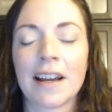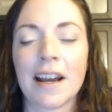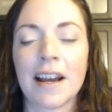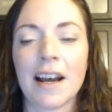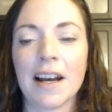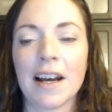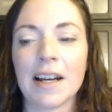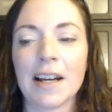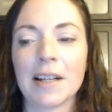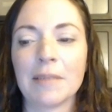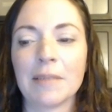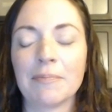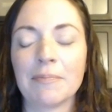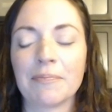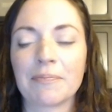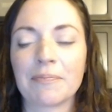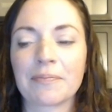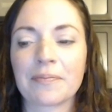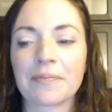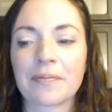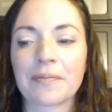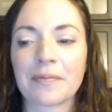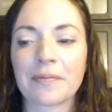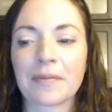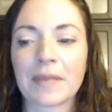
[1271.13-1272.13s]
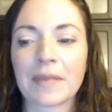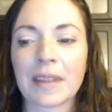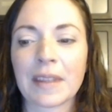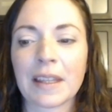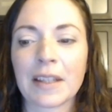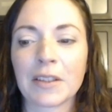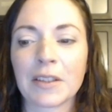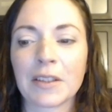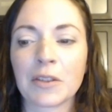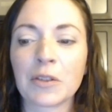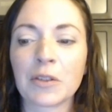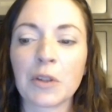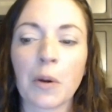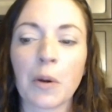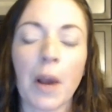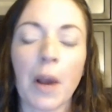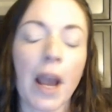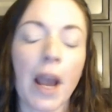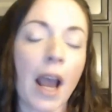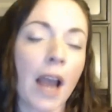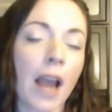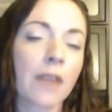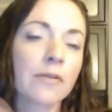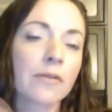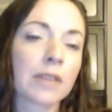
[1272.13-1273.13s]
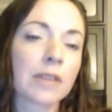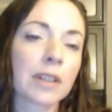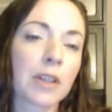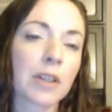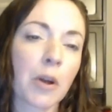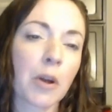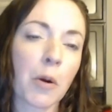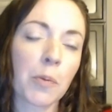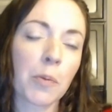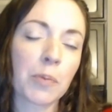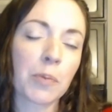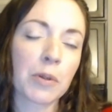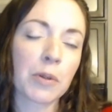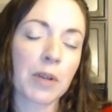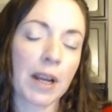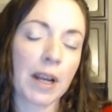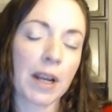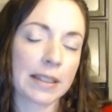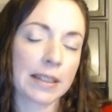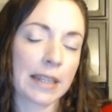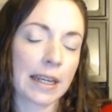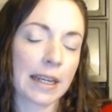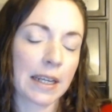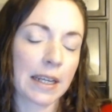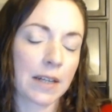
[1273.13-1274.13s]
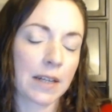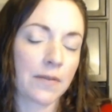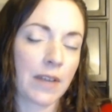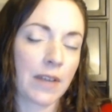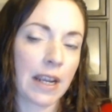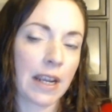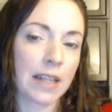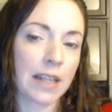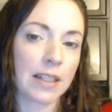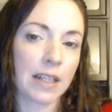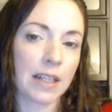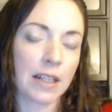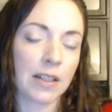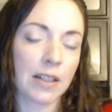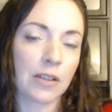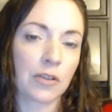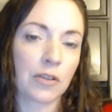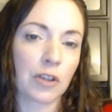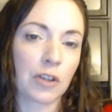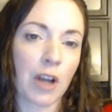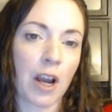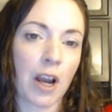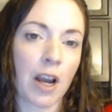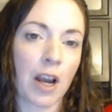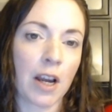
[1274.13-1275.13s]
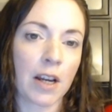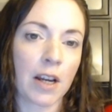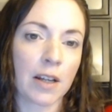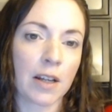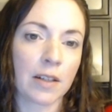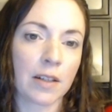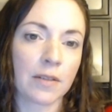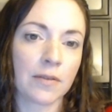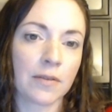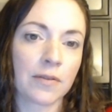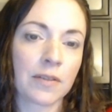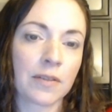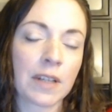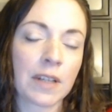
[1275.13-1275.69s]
And so I really hope you guys take advantage of